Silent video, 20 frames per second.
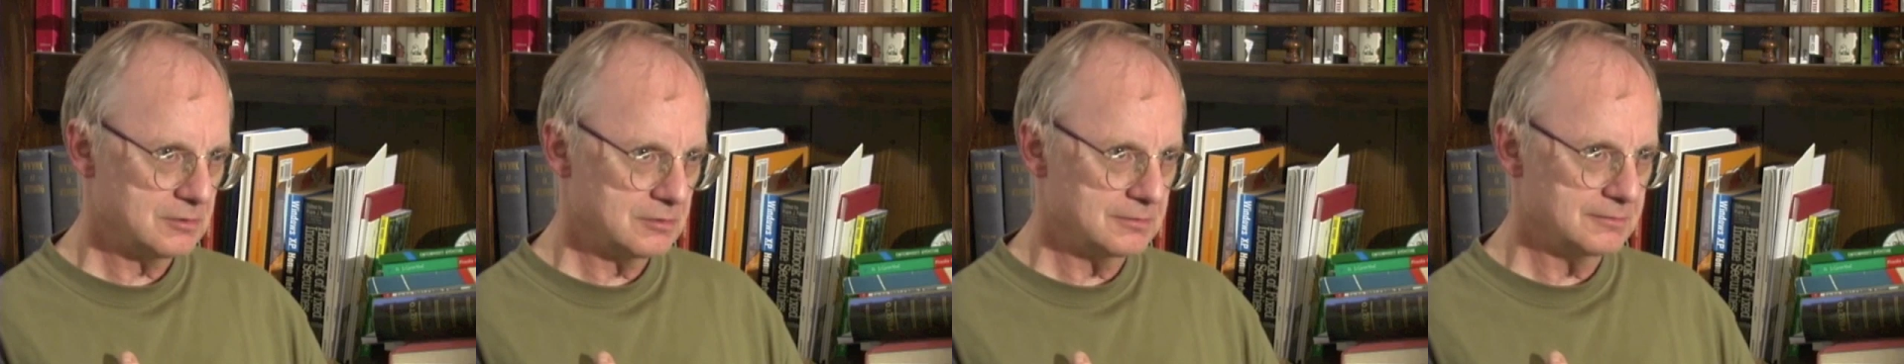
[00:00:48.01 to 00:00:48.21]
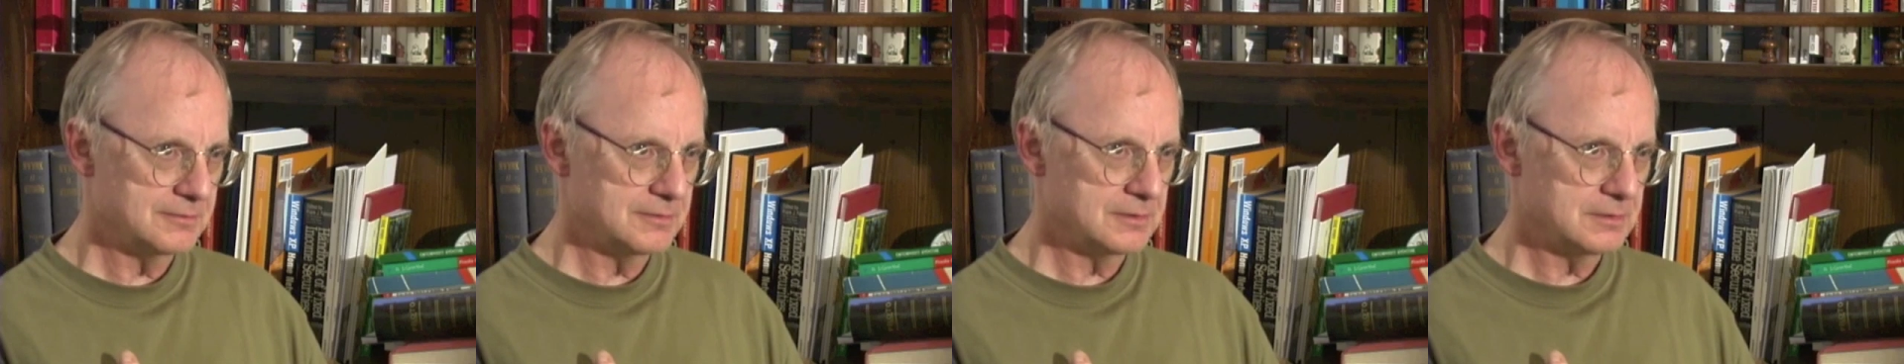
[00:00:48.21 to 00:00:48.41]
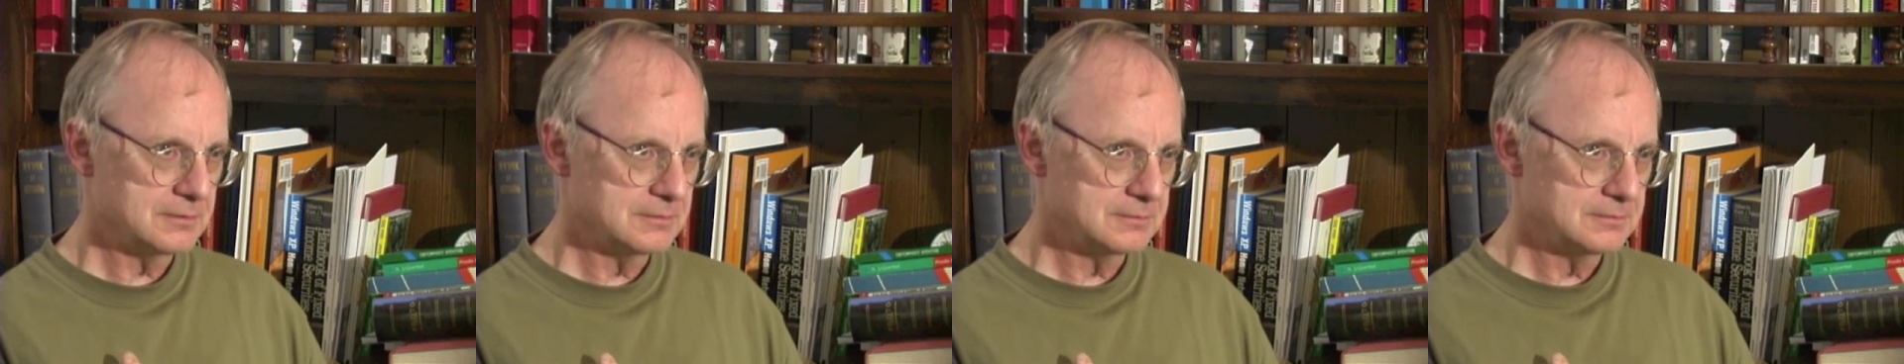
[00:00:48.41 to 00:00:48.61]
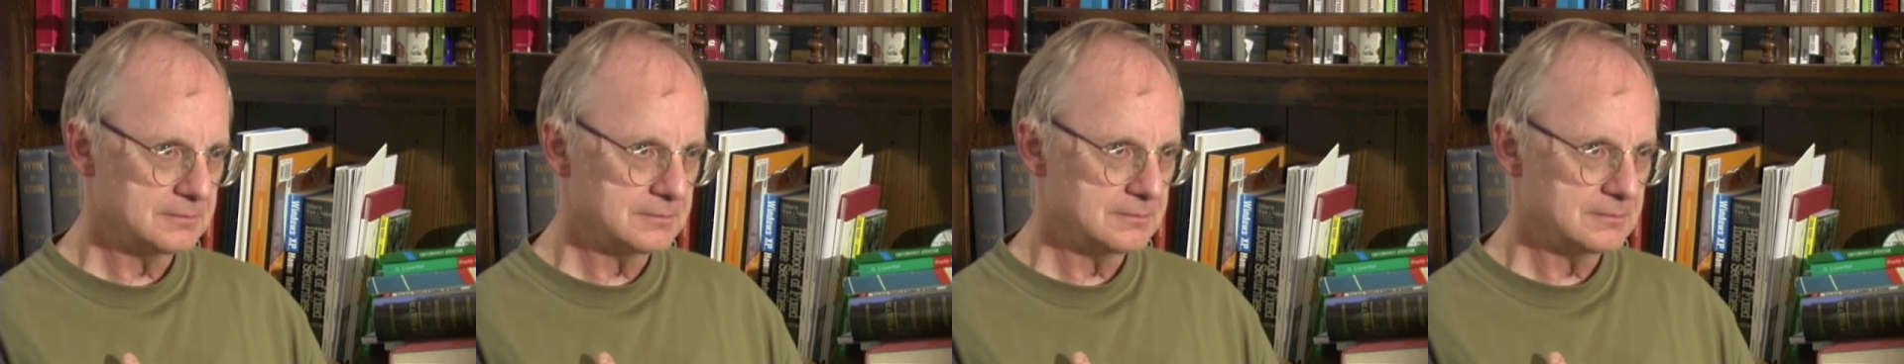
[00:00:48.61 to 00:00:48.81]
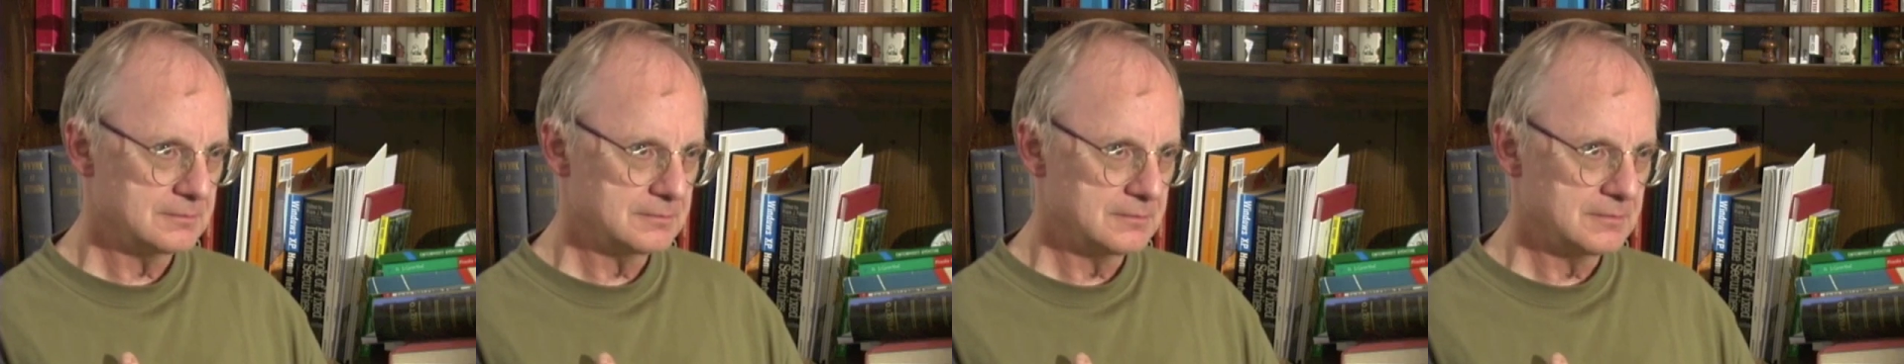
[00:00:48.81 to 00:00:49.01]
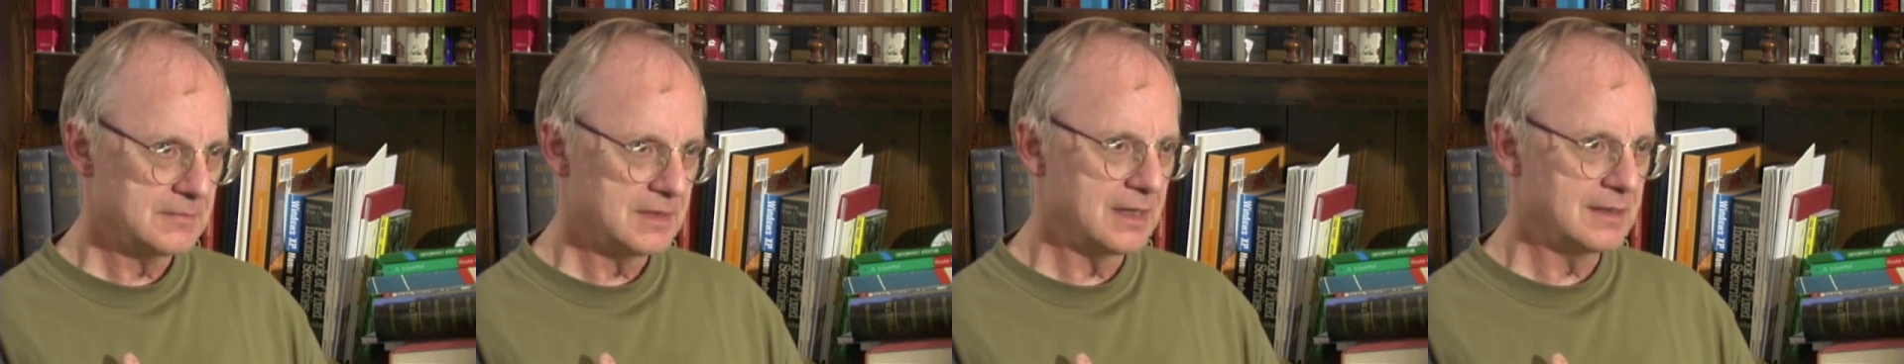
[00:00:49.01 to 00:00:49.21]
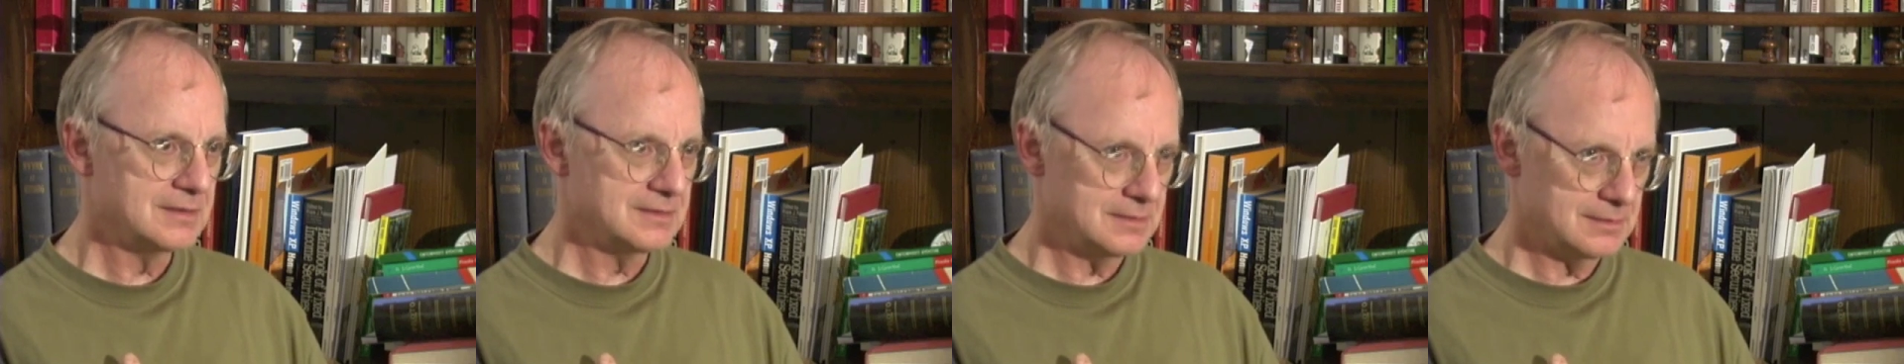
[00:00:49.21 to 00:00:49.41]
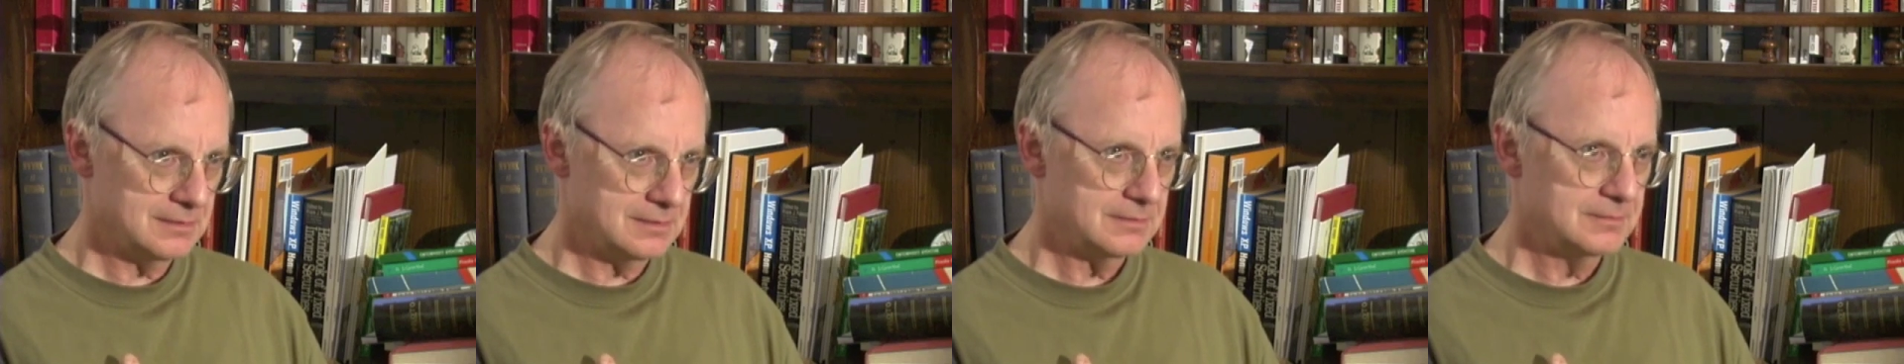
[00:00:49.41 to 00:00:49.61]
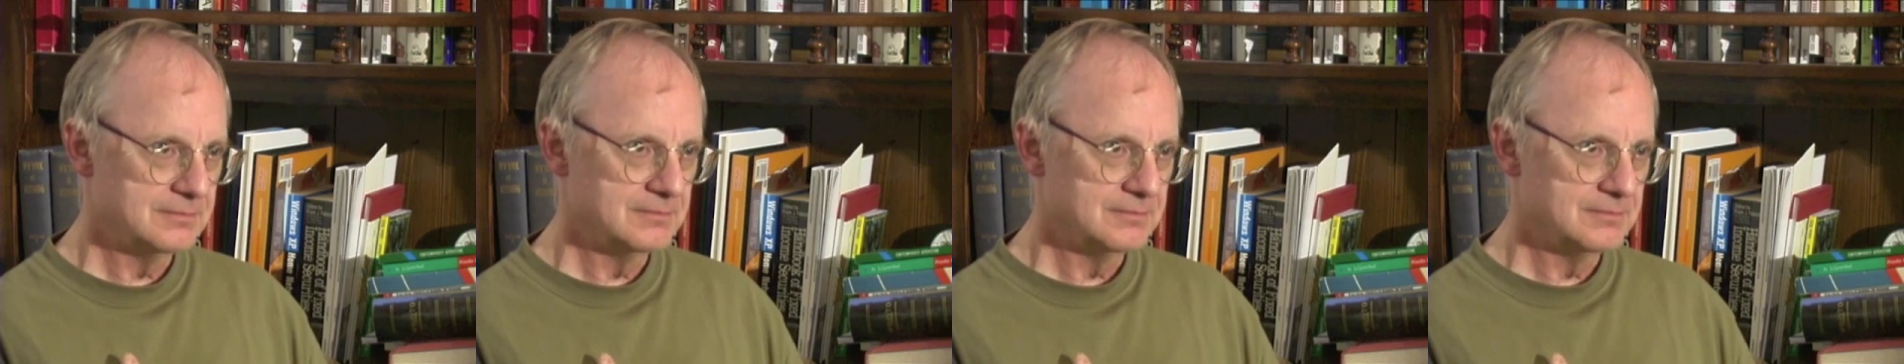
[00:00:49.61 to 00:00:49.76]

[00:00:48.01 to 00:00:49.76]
over. That's it.